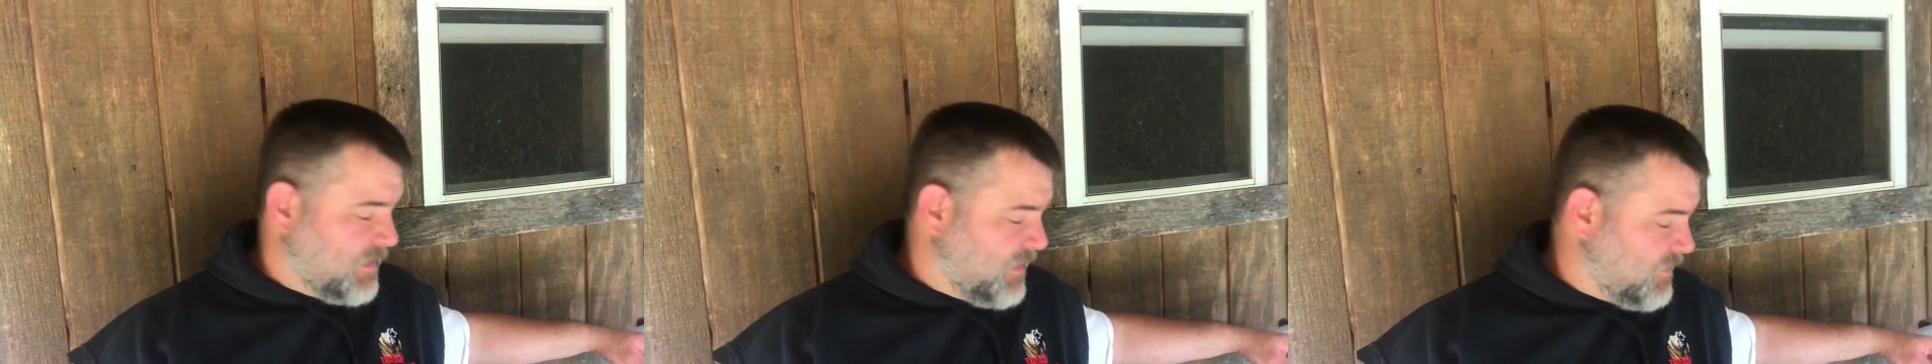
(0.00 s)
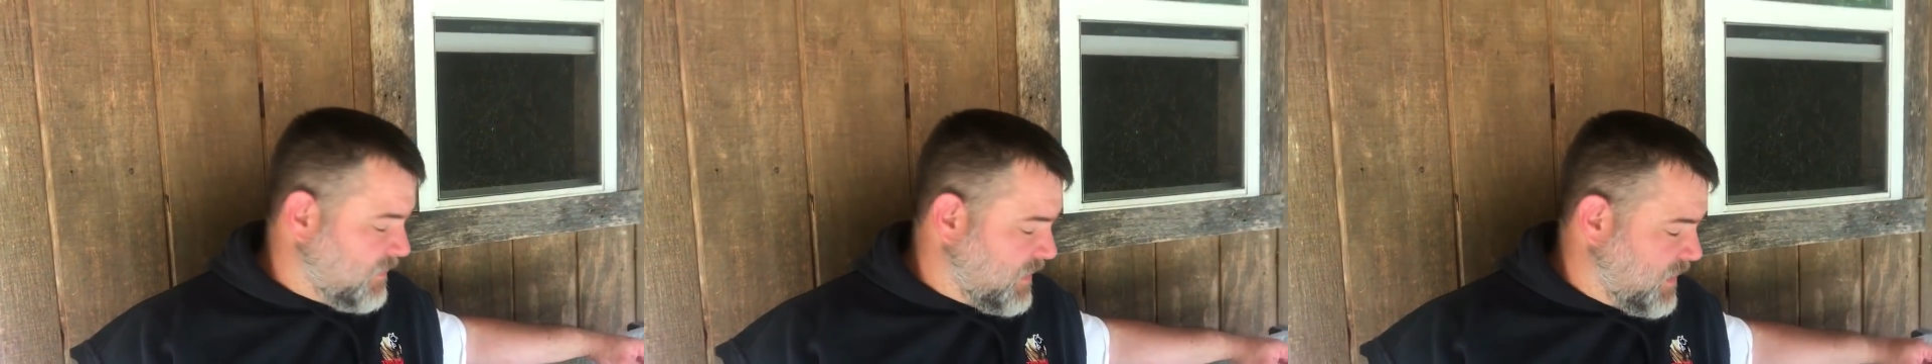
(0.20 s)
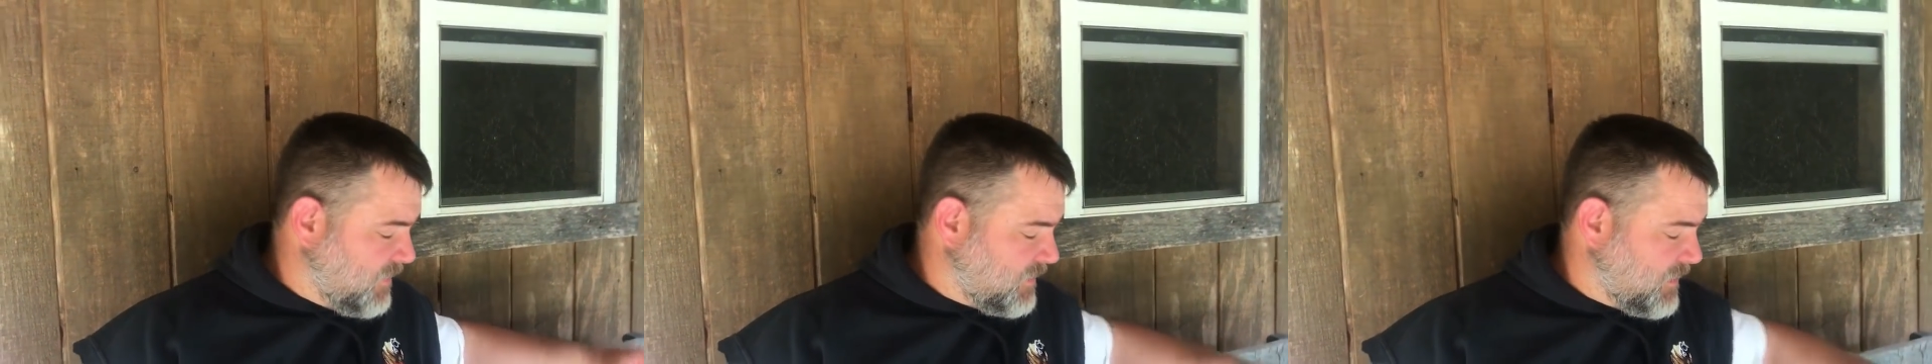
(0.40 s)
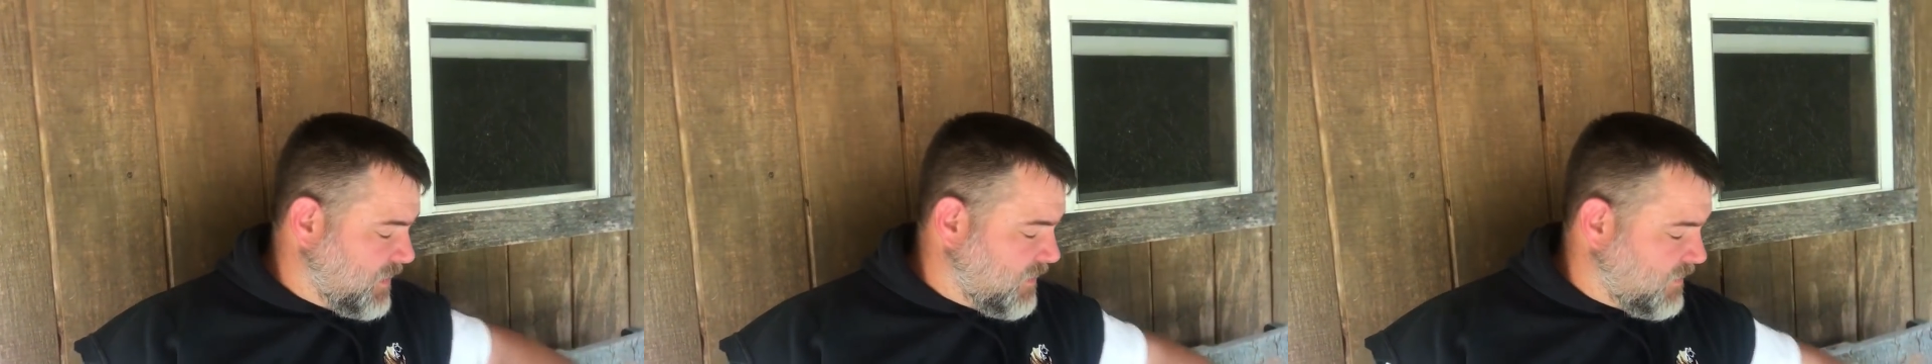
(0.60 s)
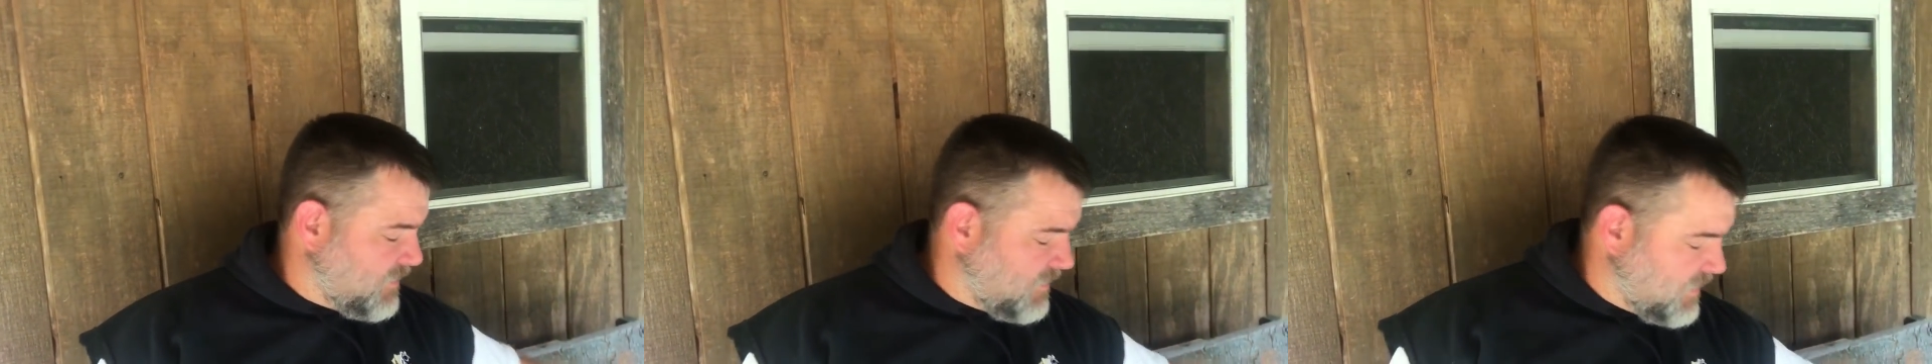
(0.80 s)
Here's
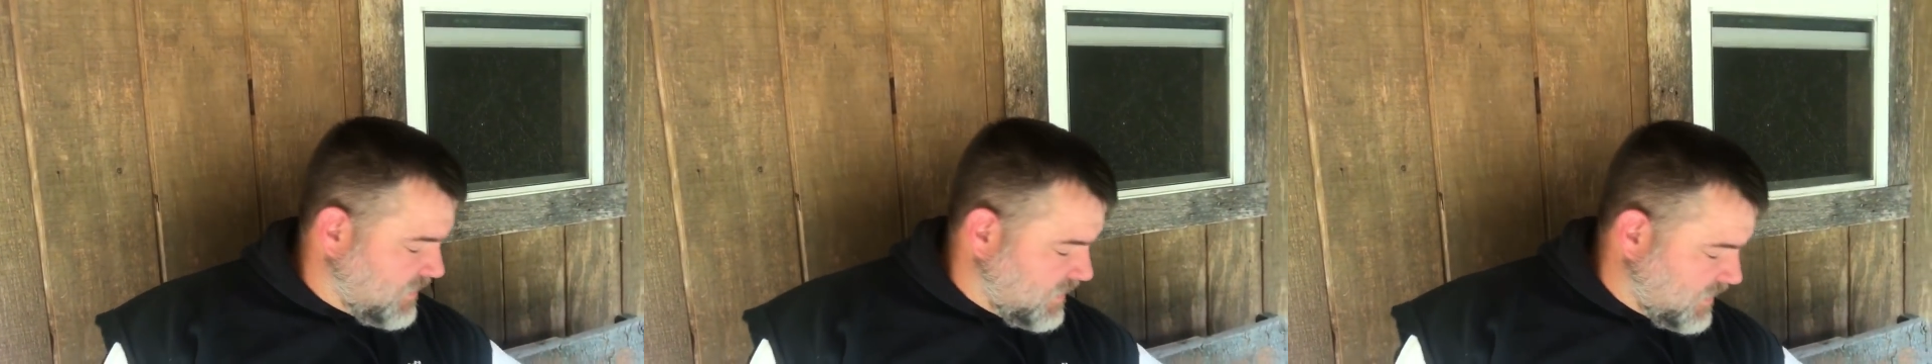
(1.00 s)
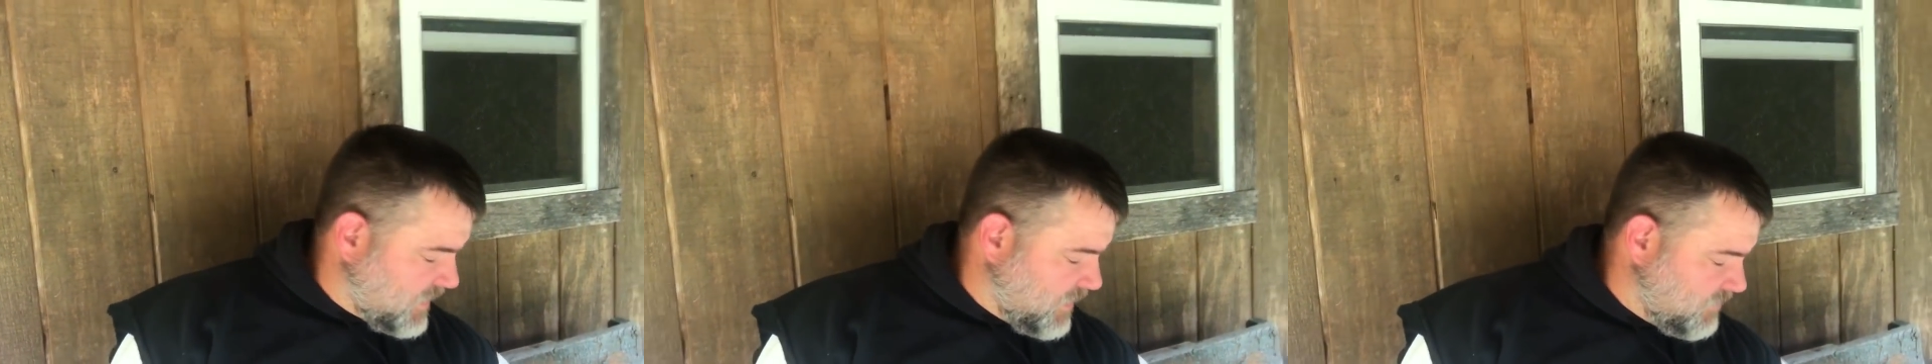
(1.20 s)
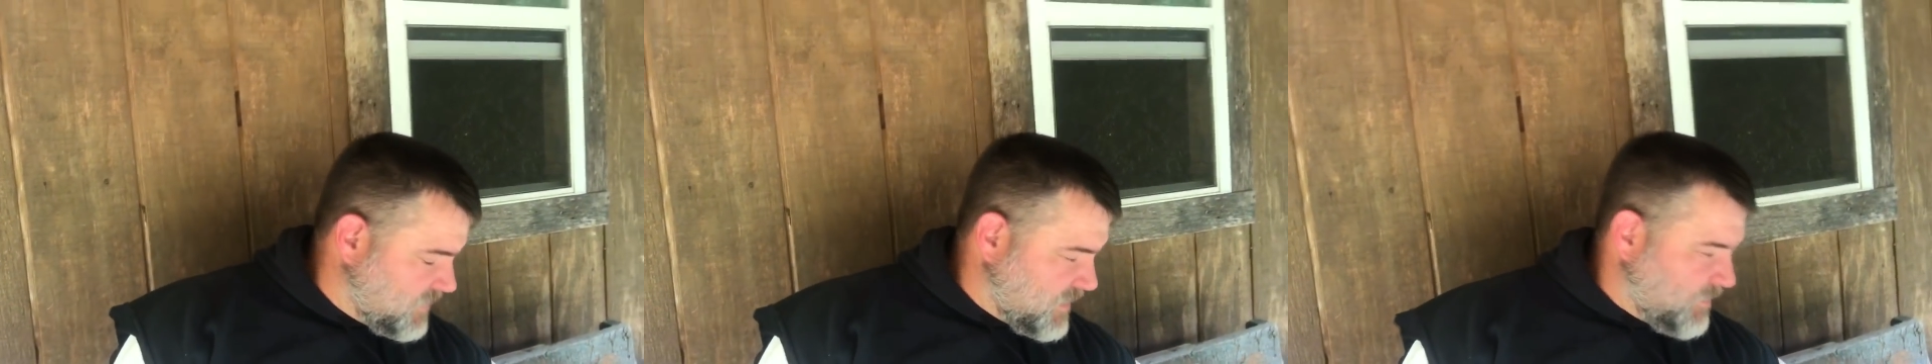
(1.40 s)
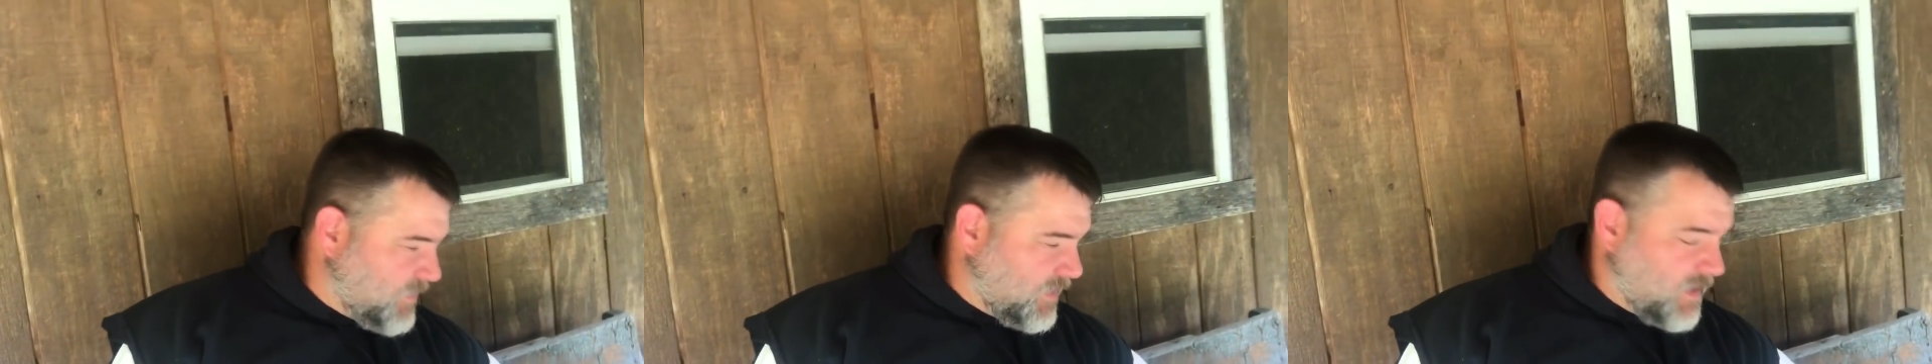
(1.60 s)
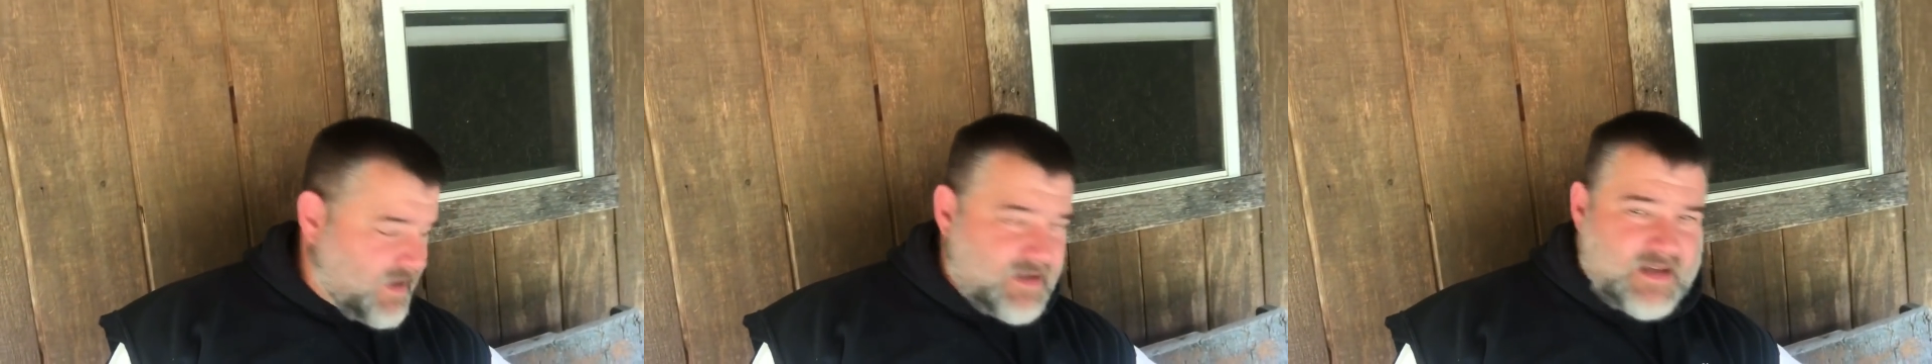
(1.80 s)
another thing that comes up
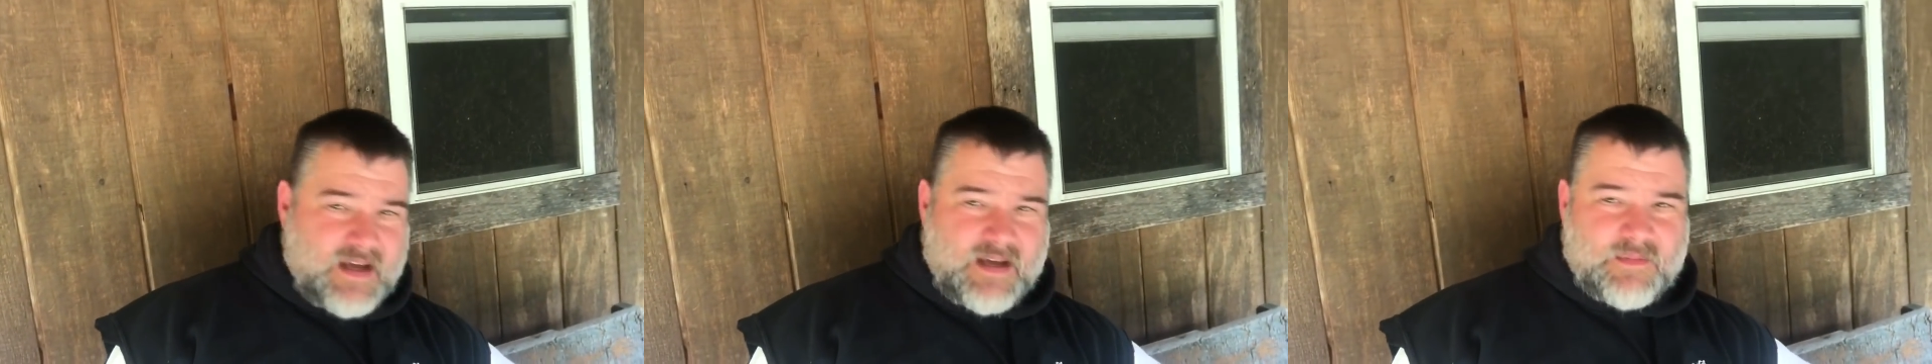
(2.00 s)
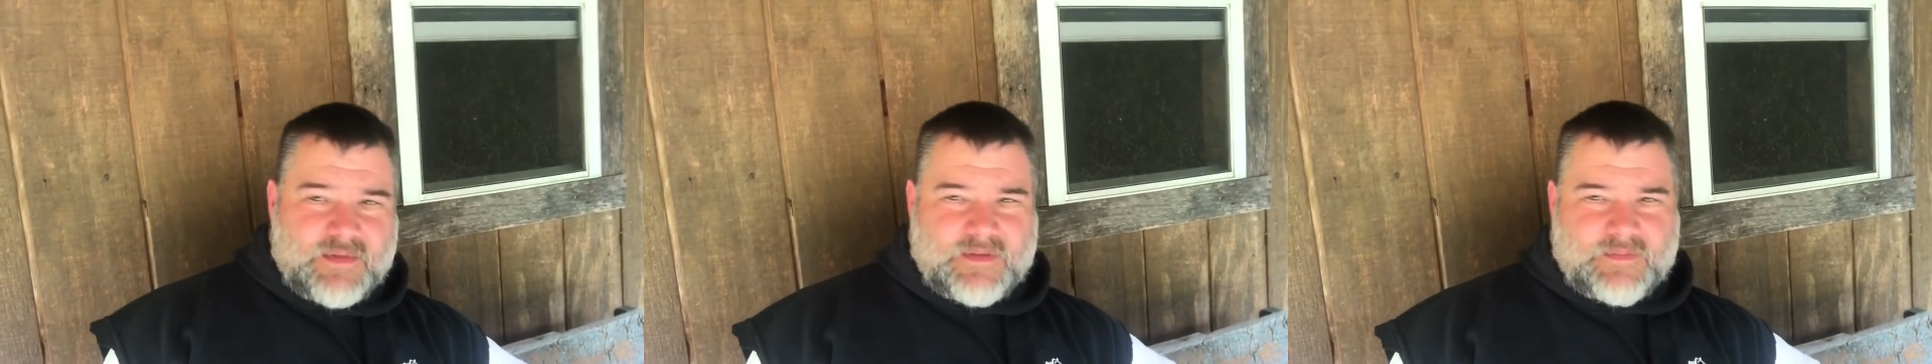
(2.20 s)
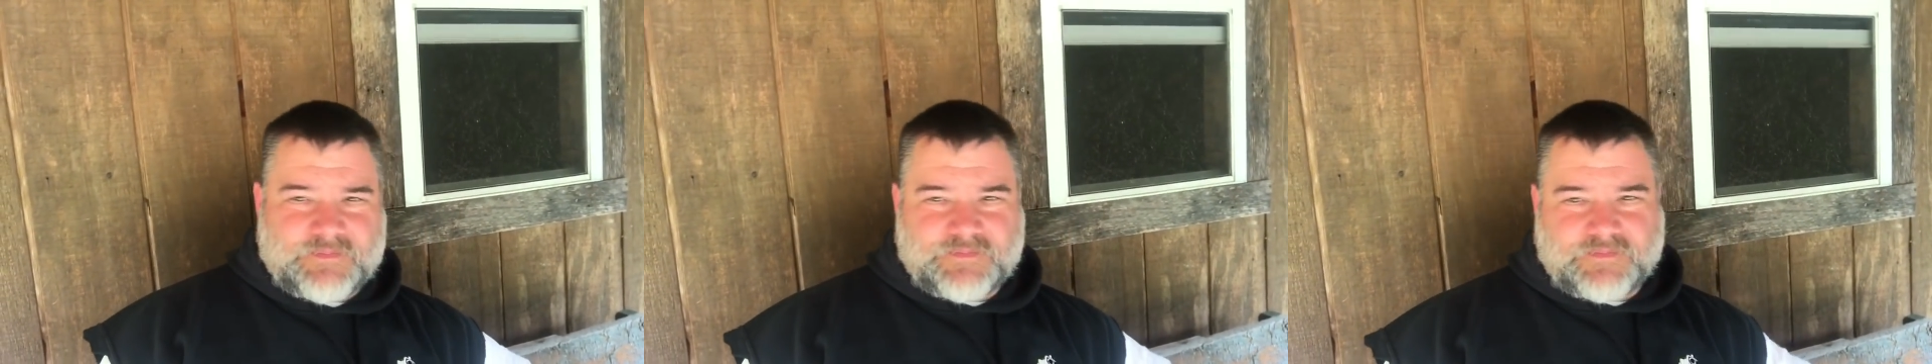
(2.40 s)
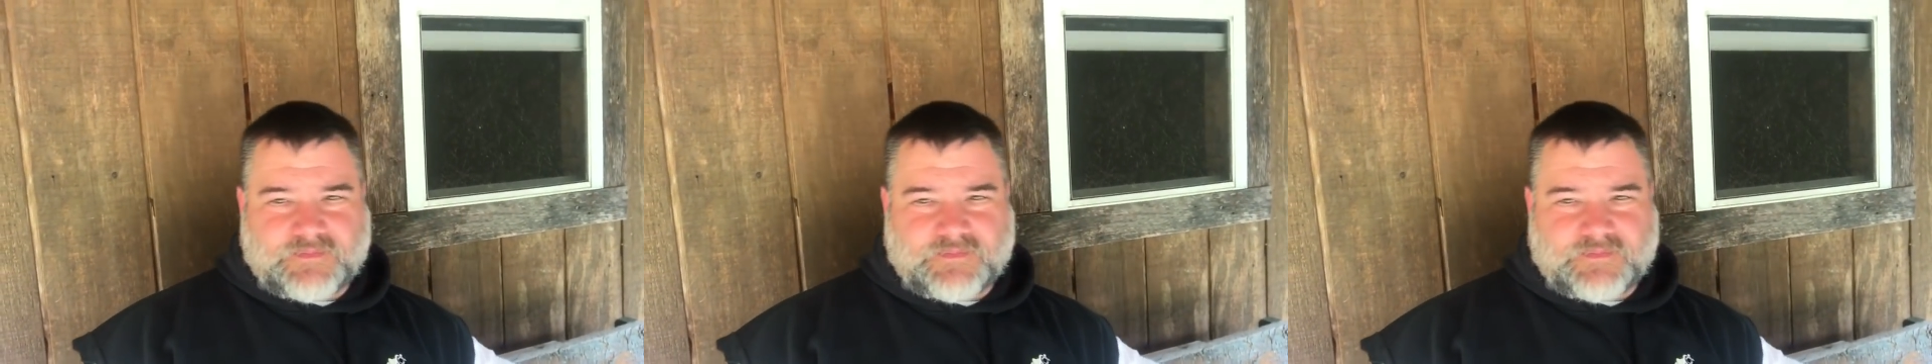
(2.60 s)
a lot of times